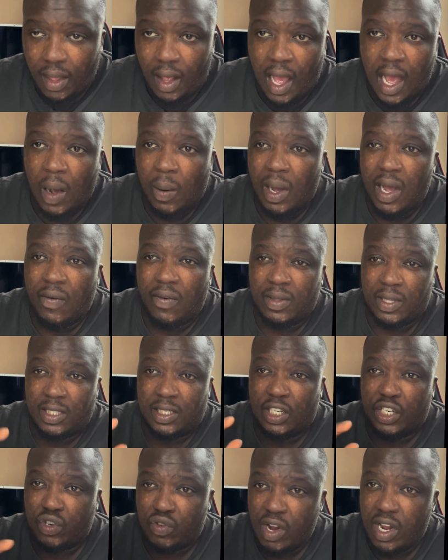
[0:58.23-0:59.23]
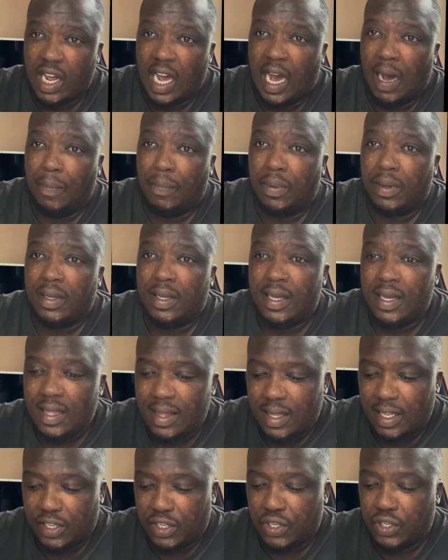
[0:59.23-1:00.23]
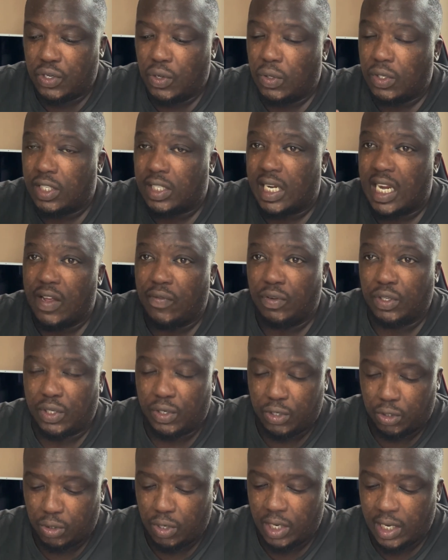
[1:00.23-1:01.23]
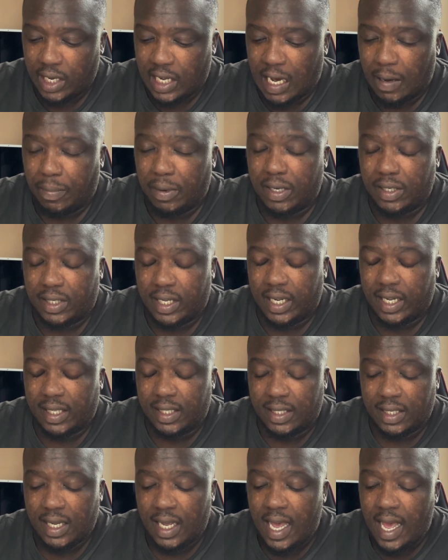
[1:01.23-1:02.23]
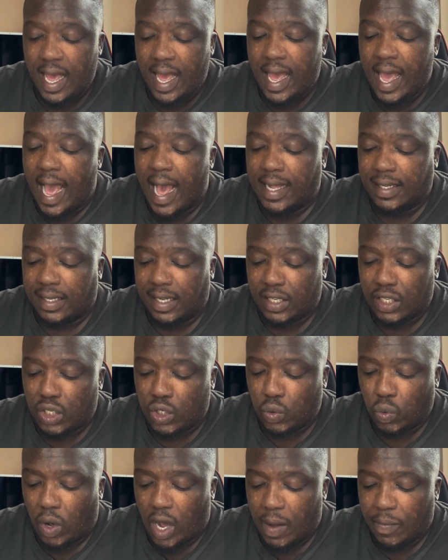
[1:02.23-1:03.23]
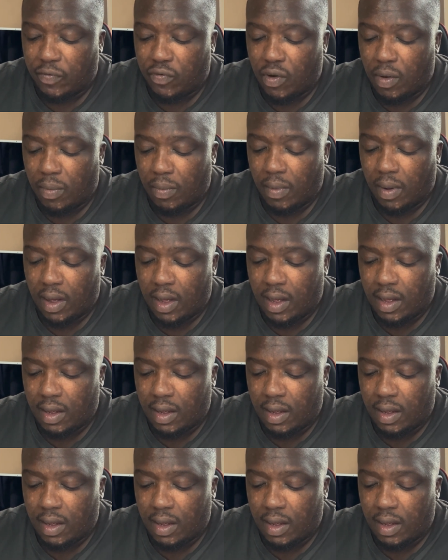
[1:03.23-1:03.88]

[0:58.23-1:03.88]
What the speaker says: However, there's a trick up this shoe sleeve, which I'll show you in a couple of seconds as I swipe from